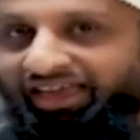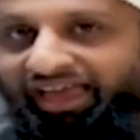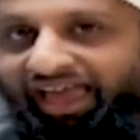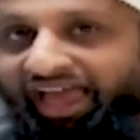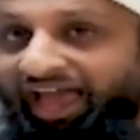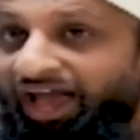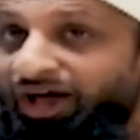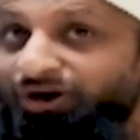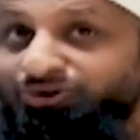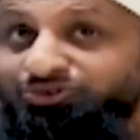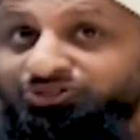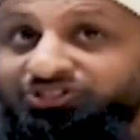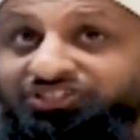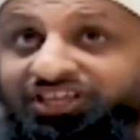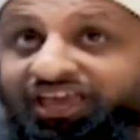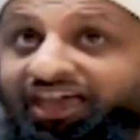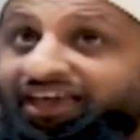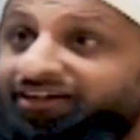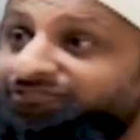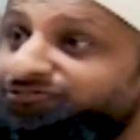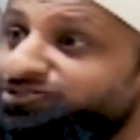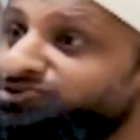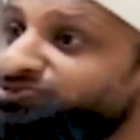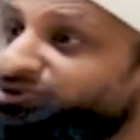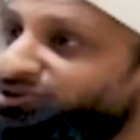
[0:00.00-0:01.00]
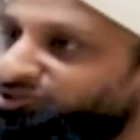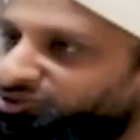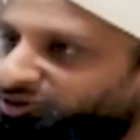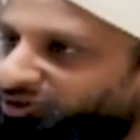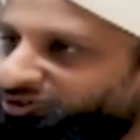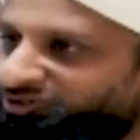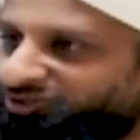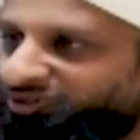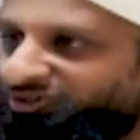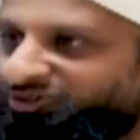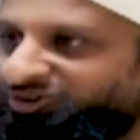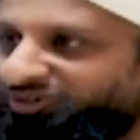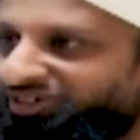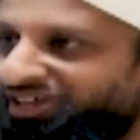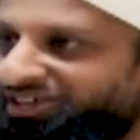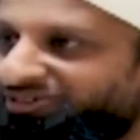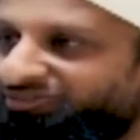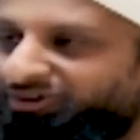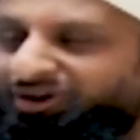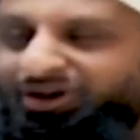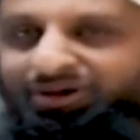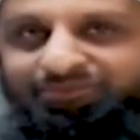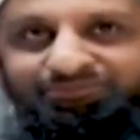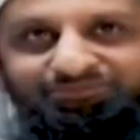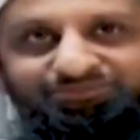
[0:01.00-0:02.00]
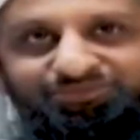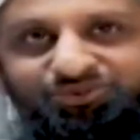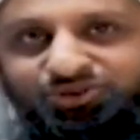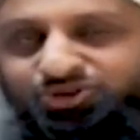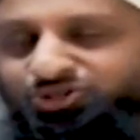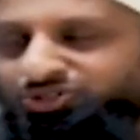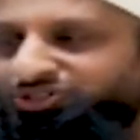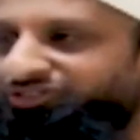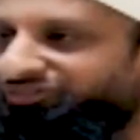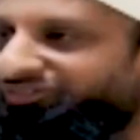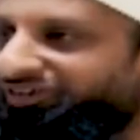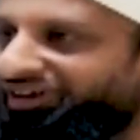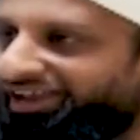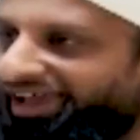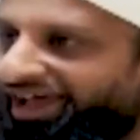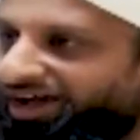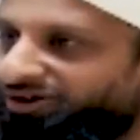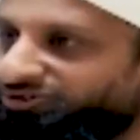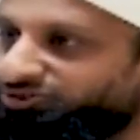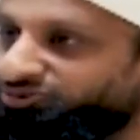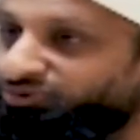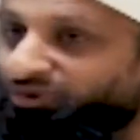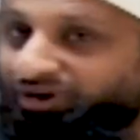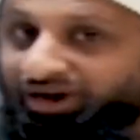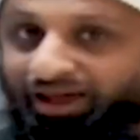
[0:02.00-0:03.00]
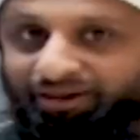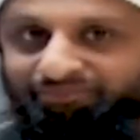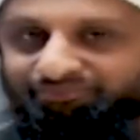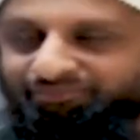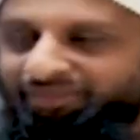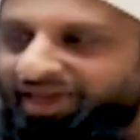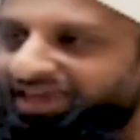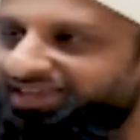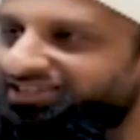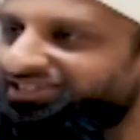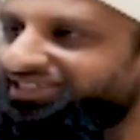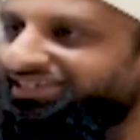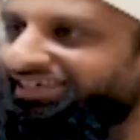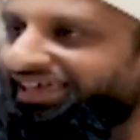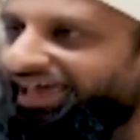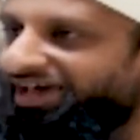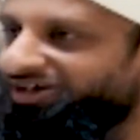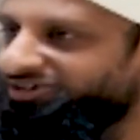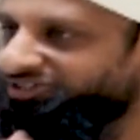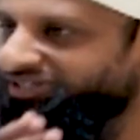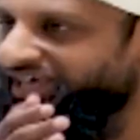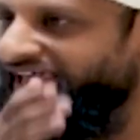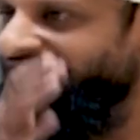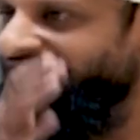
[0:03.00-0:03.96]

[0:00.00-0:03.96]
House, everyone's also looking, what a beautiful house, what an amazing house